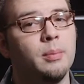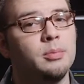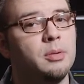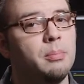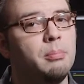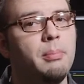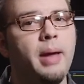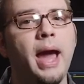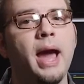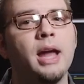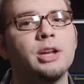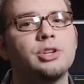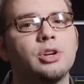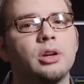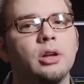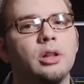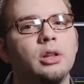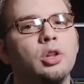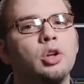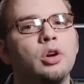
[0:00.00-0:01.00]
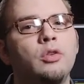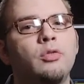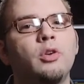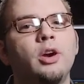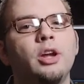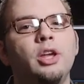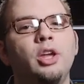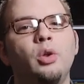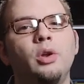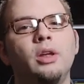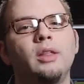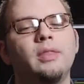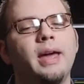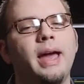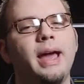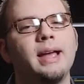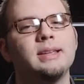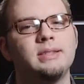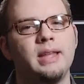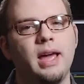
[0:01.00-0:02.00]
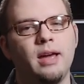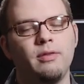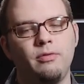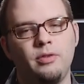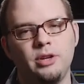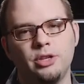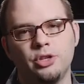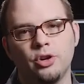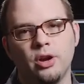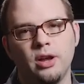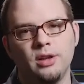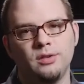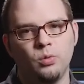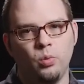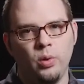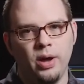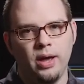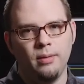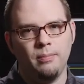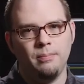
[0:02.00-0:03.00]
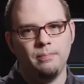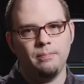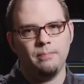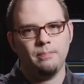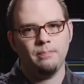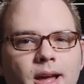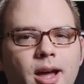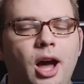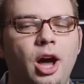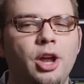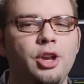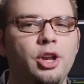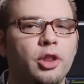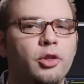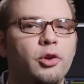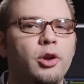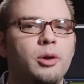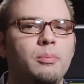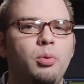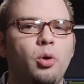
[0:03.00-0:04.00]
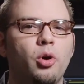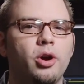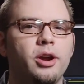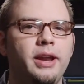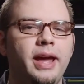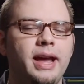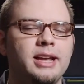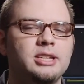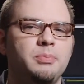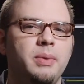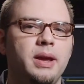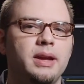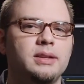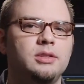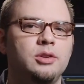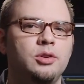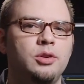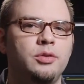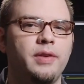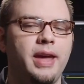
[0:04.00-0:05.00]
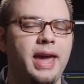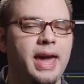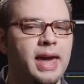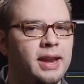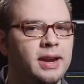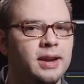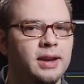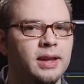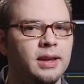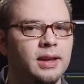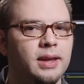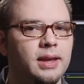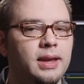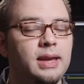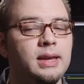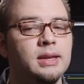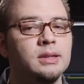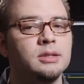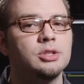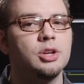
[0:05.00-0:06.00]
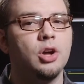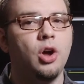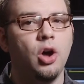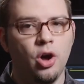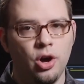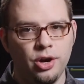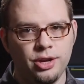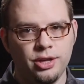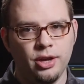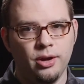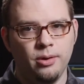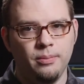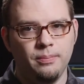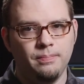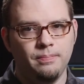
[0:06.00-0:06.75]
match, look for a unit that has that feature as well. Another important aspect of editing is audio.